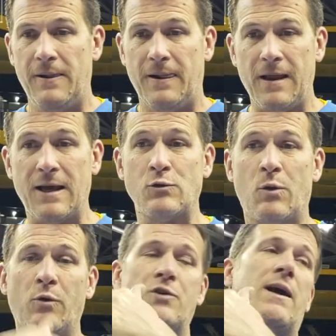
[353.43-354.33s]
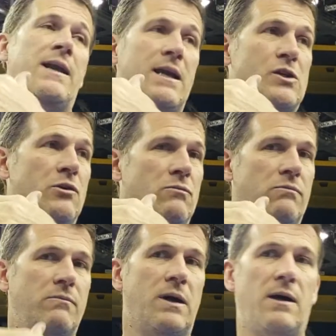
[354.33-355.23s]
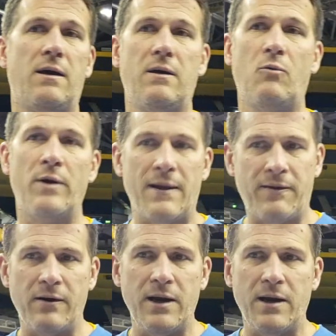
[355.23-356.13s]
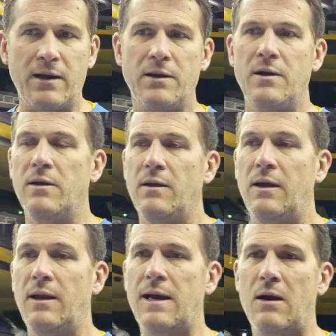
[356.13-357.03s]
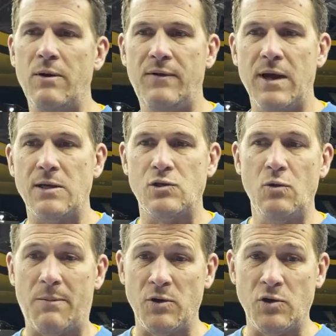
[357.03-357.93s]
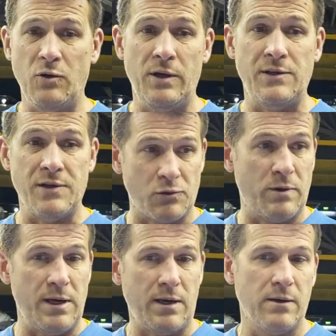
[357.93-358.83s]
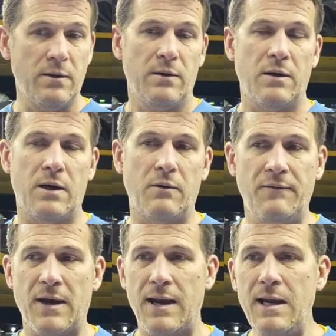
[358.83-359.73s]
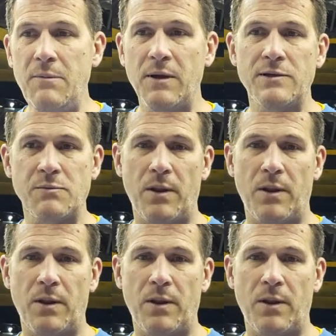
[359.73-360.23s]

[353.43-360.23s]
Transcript: okay, that's what we're trying to get to. We're not there yet, and now we've got two opportunities this week. We've got 80 minutes of